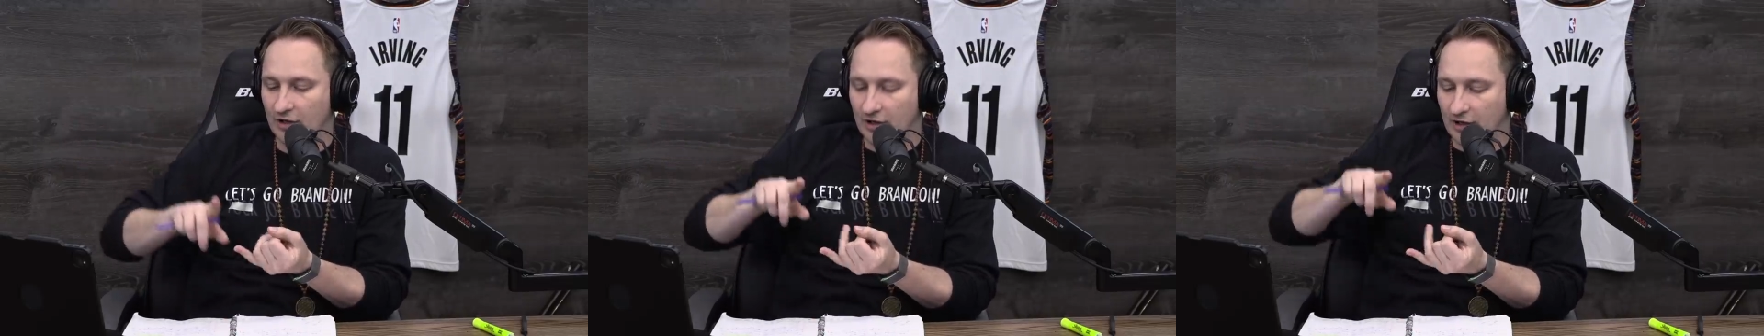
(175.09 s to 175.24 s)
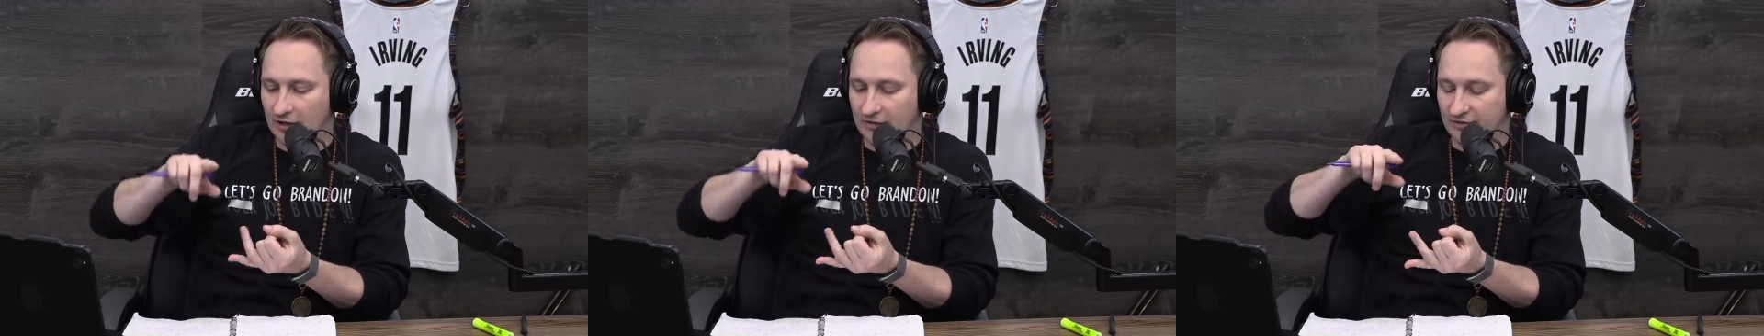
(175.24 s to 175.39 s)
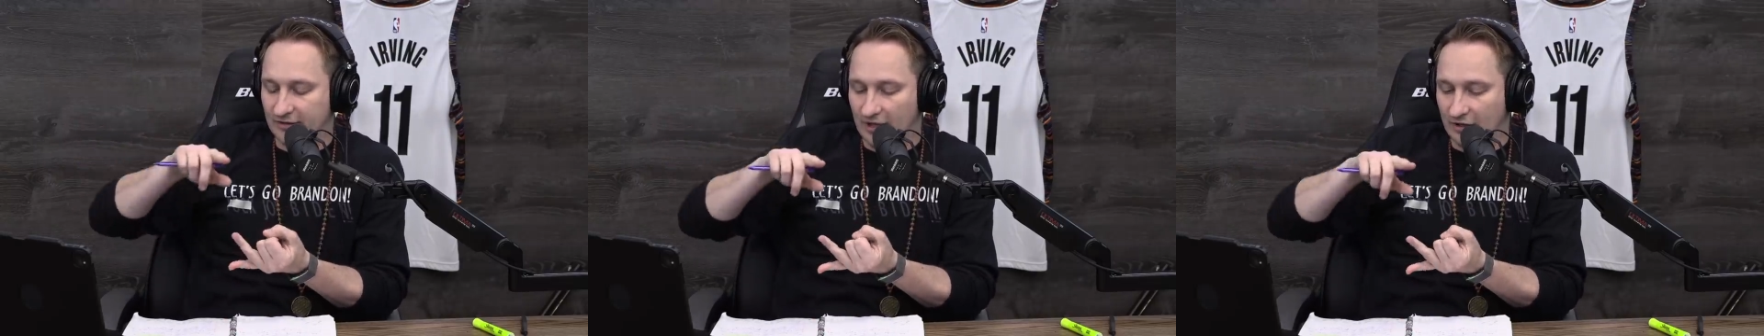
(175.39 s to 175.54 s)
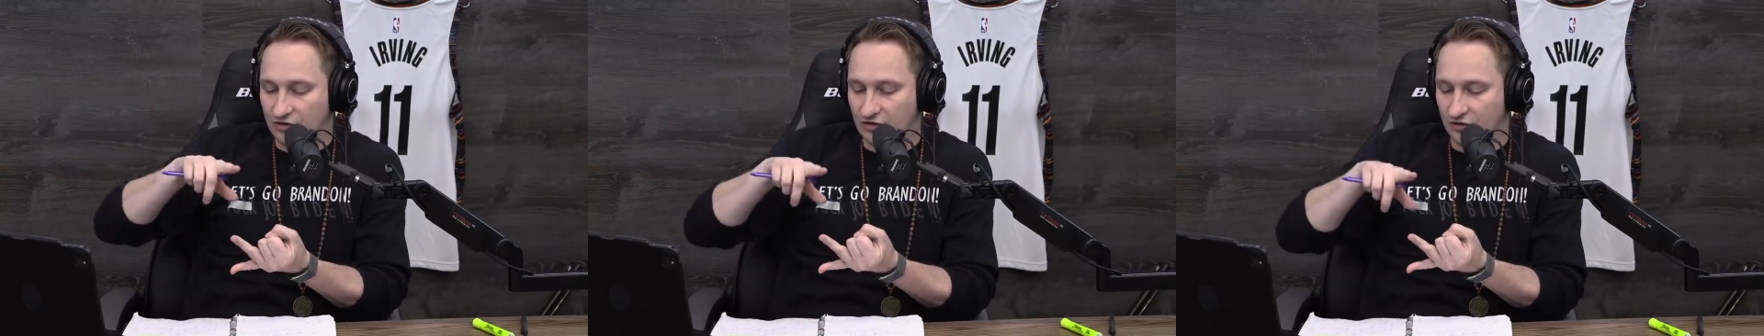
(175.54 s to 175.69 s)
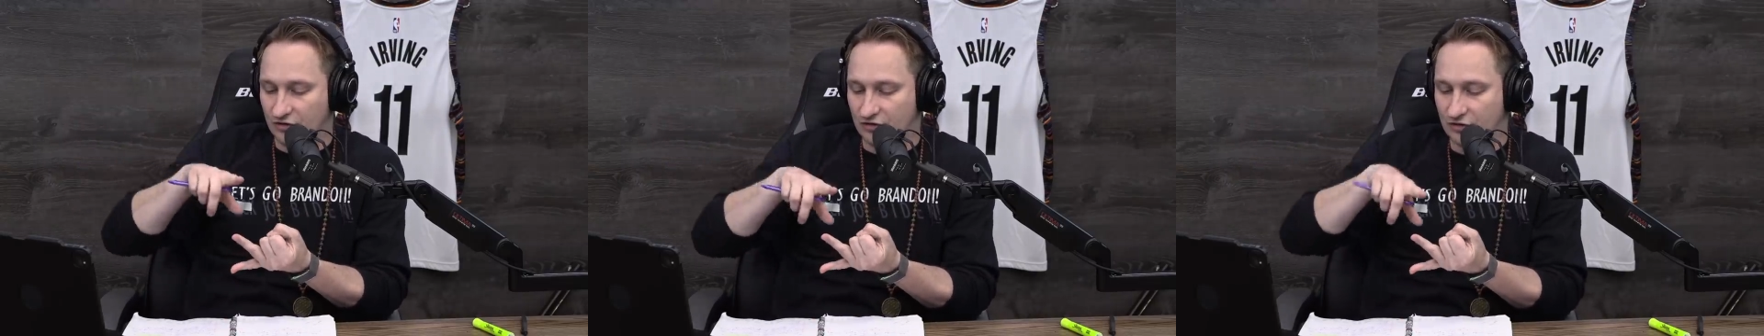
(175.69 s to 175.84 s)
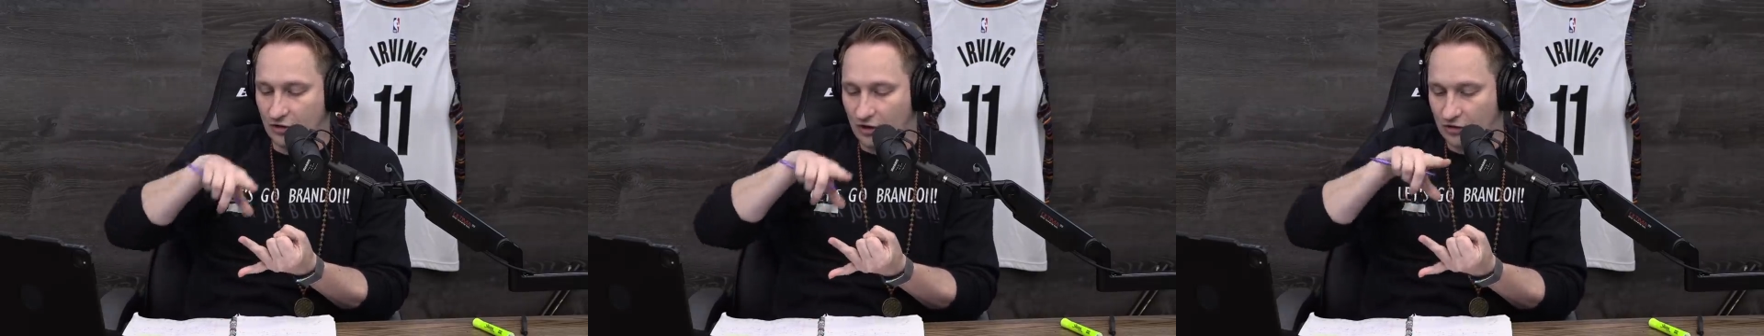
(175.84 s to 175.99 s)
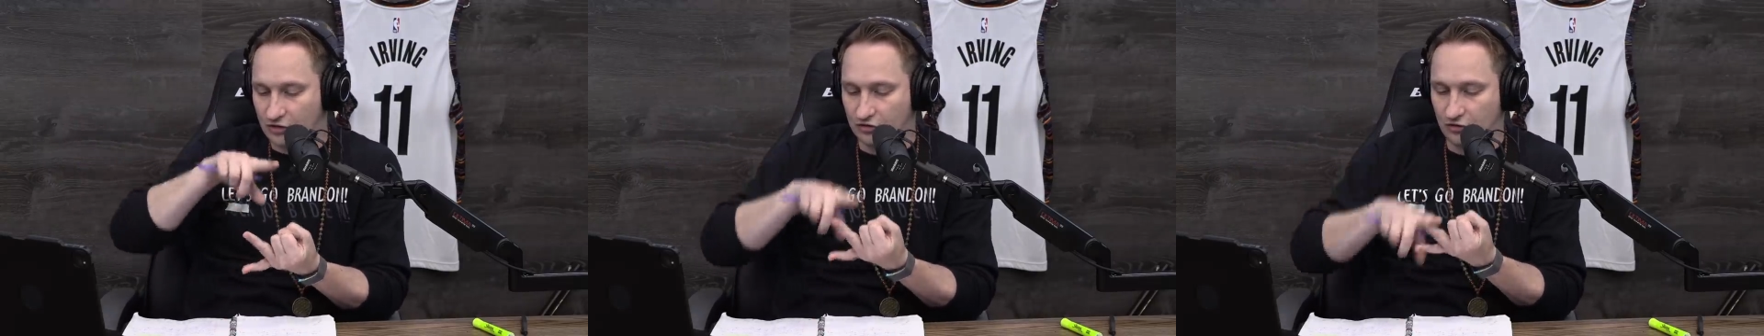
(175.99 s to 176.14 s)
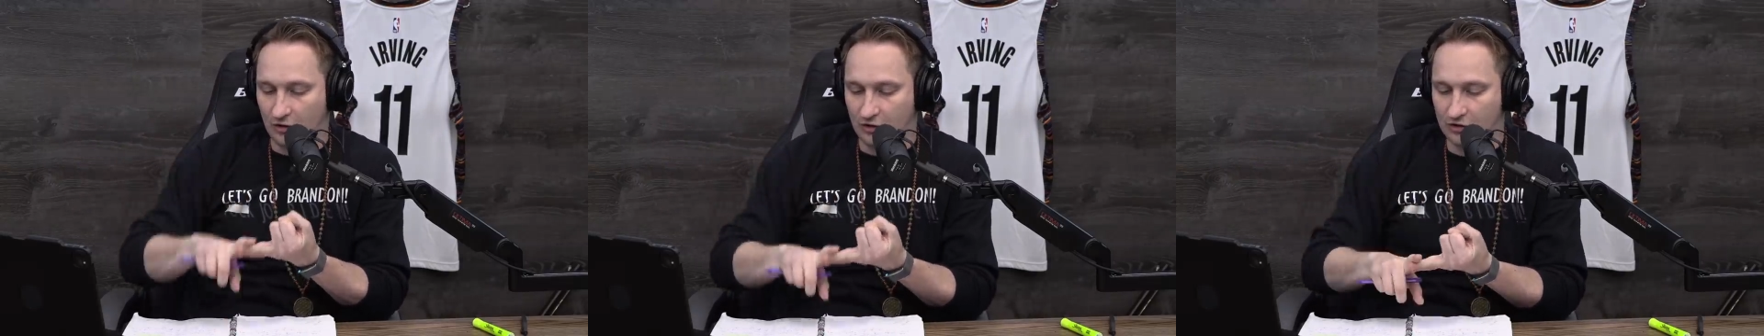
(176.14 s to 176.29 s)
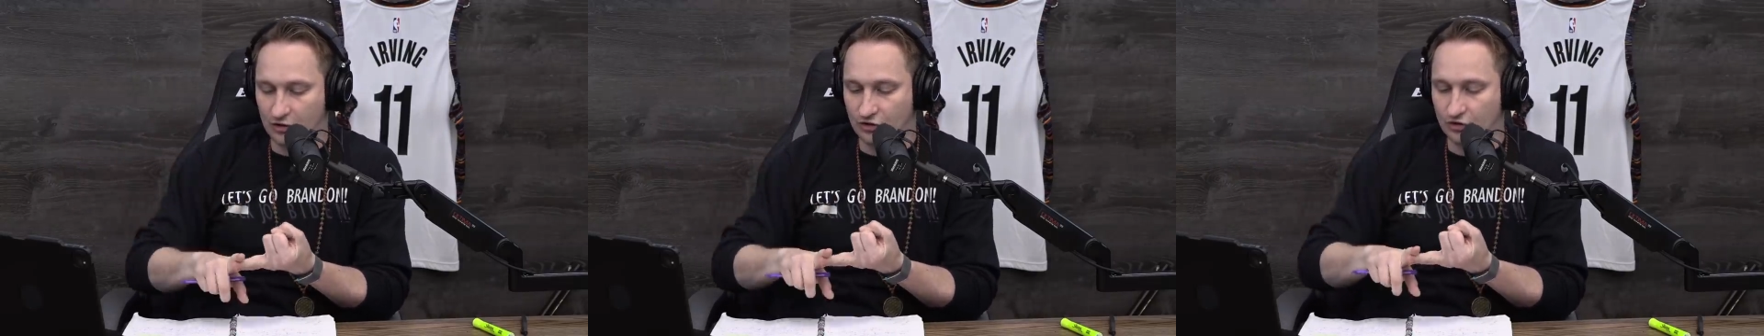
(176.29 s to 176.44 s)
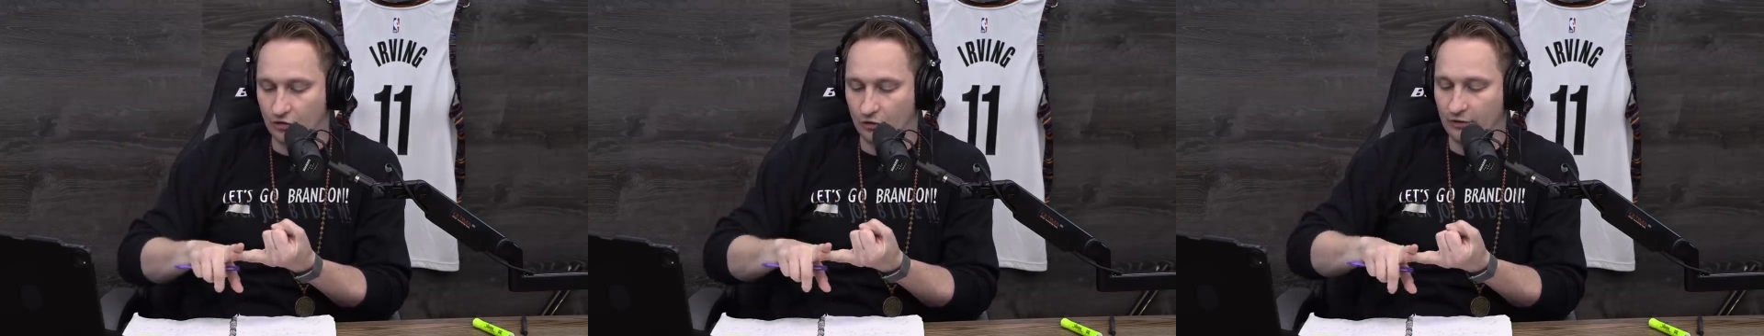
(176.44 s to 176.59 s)
It's not just a
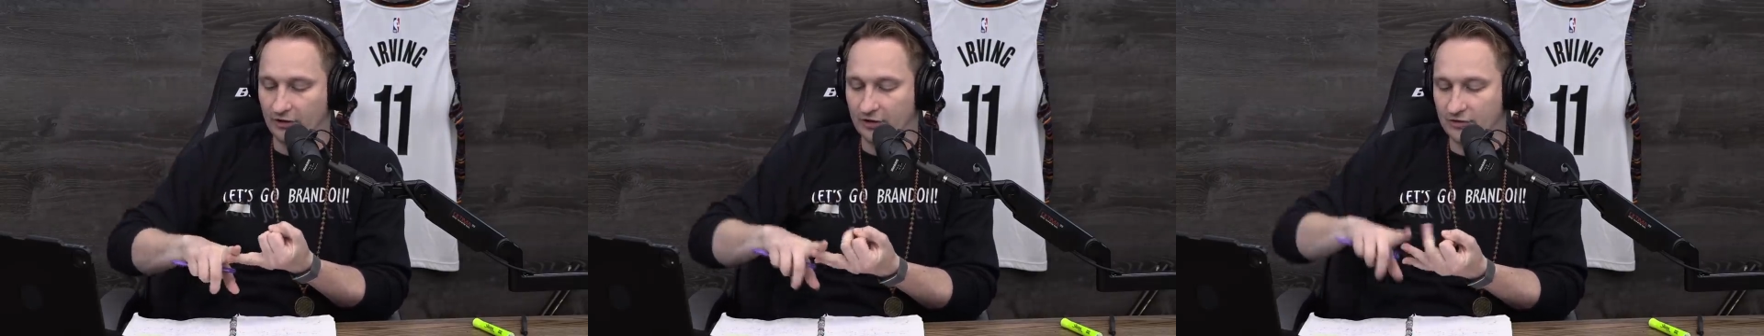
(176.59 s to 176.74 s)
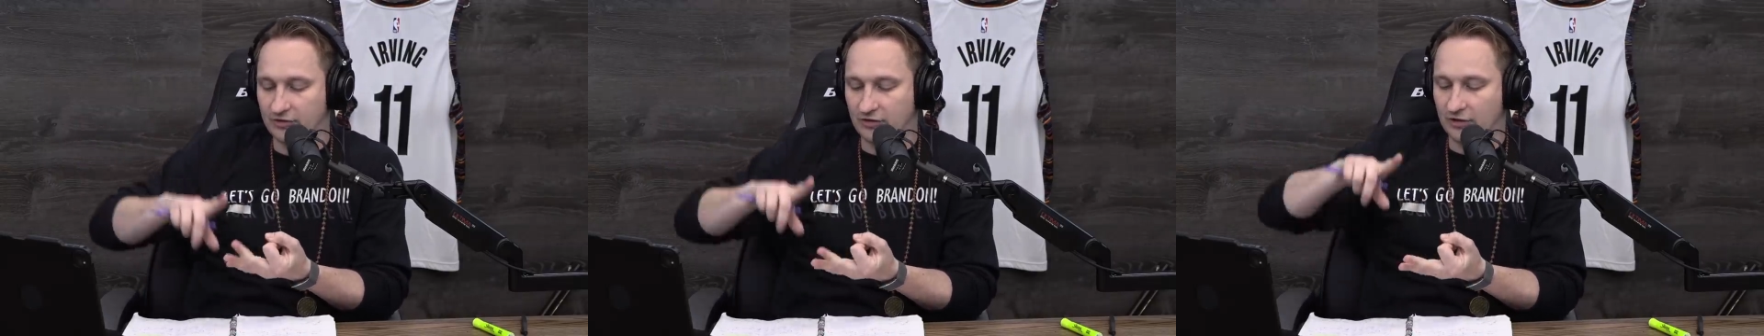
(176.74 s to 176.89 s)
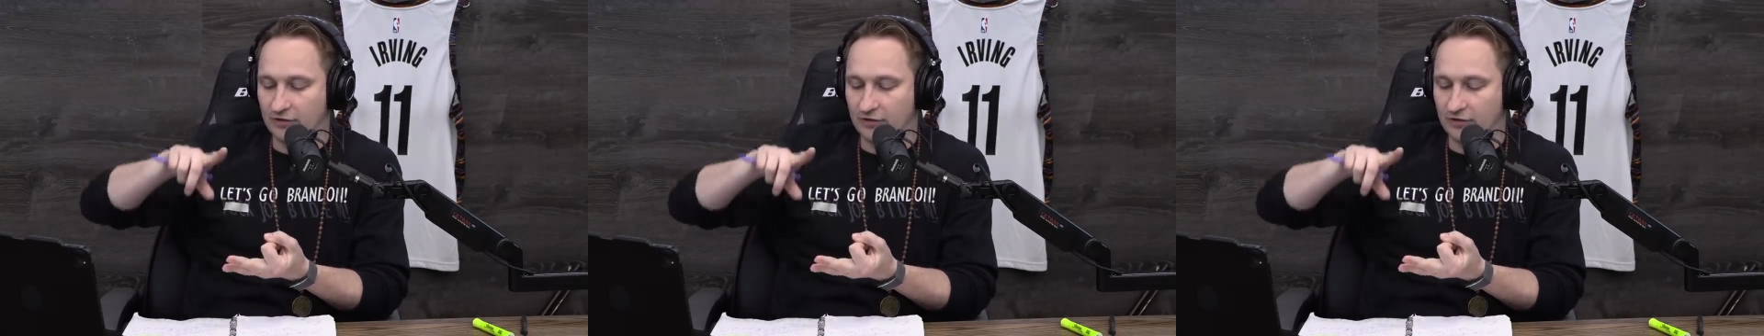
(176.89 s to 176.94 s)
trucker shortage.